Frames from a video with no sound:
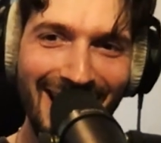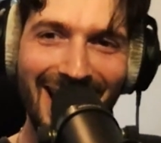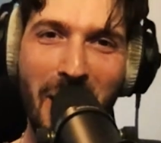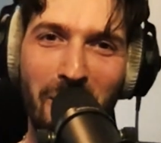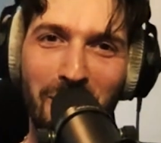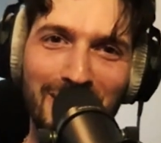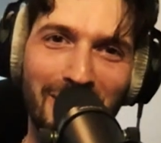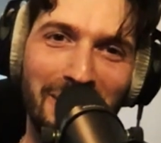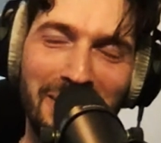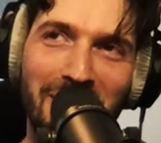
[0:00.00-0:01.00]
And we
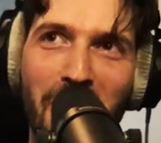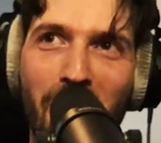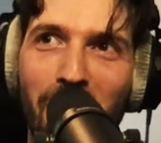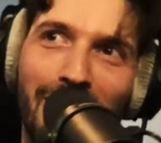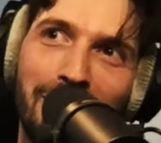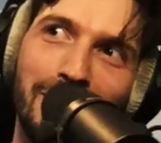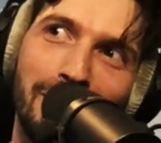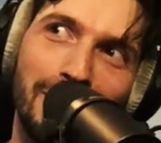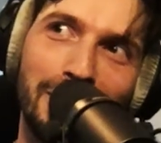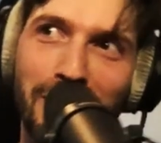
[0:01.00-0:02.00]
don't even know like
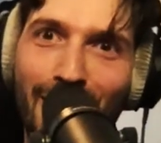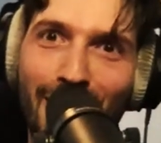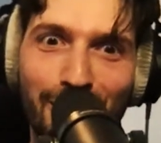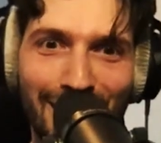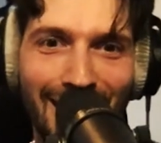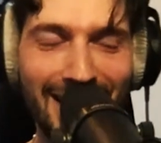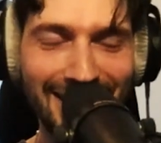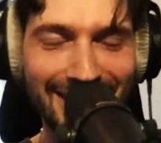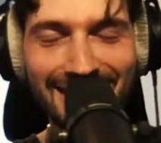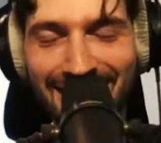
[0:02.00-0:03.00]
people who are real
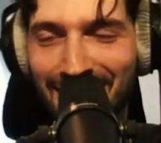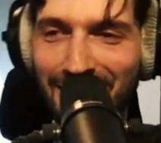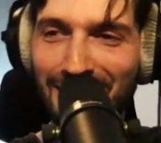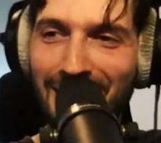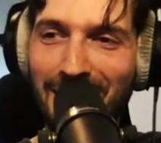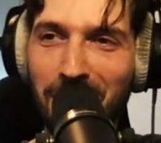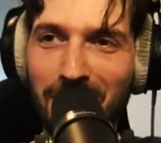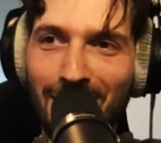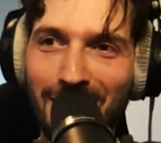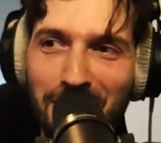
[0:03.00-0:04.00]
actors. So we
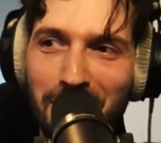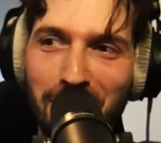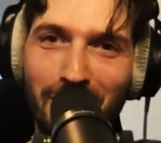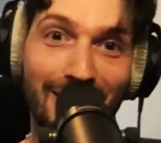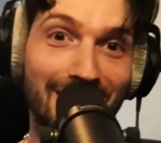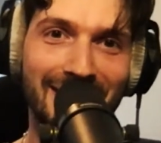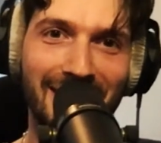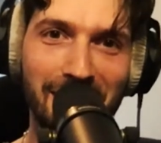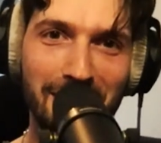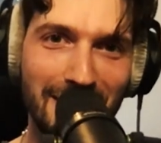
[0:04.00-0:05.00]
got to do it by
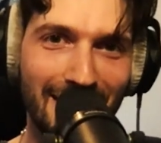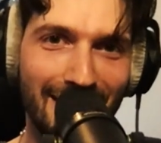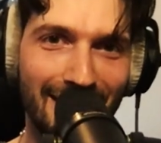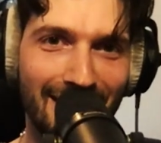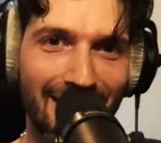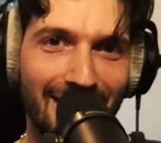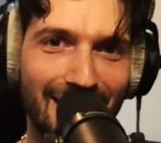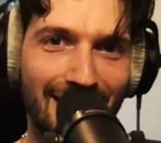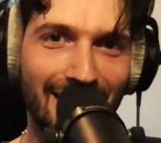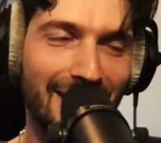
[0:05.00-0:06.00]
ourselves.
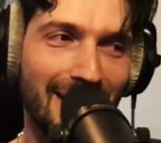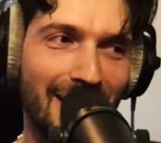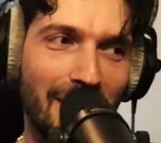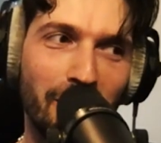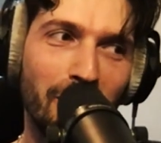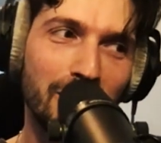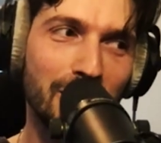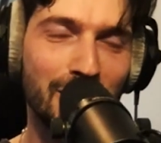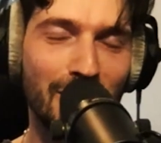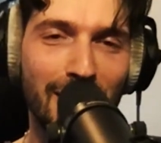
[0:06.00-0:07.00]
Like I'm
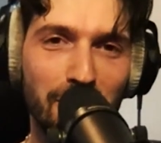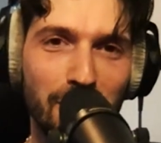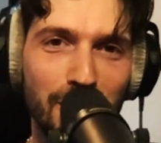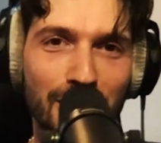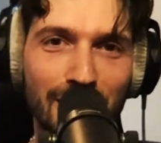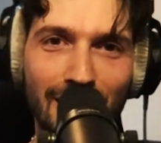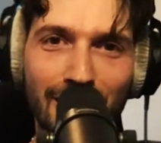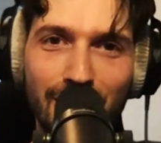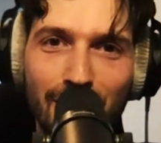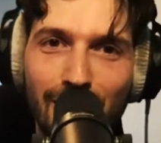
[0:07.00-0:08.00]
just trying to push it
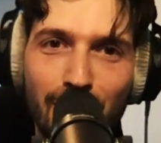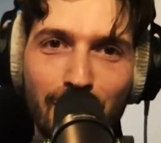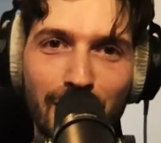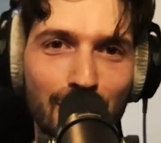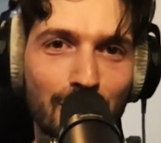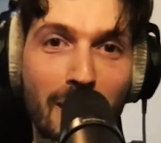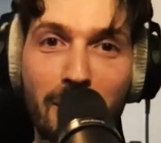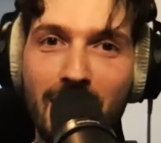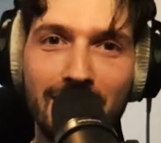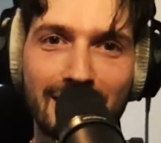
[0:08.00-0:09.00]
like to the limit and do my
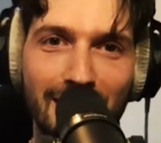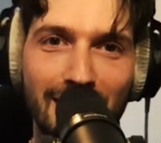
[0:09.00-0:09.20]
best.